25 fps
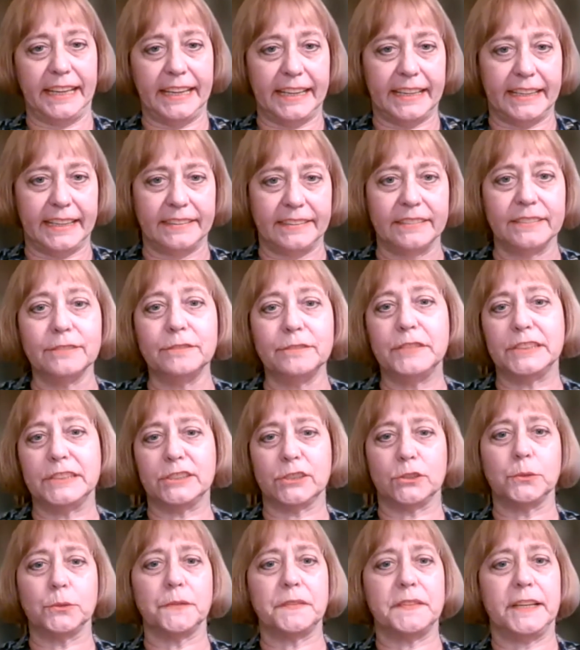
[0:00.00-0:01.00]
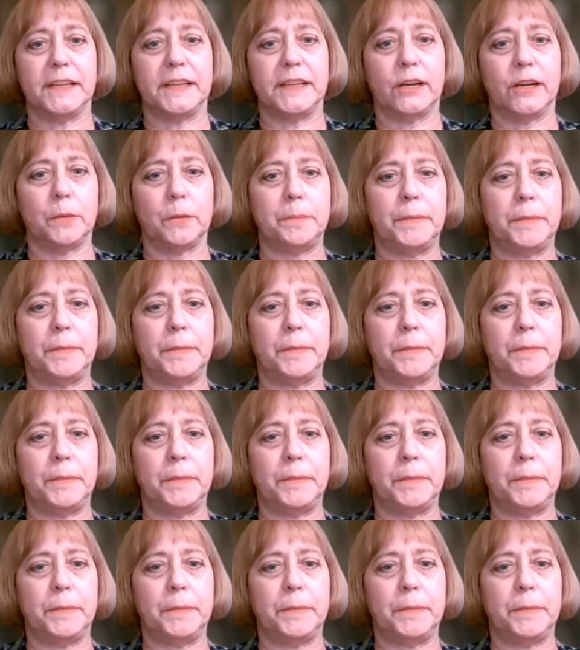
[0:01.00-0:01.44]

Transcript: in physical therapy.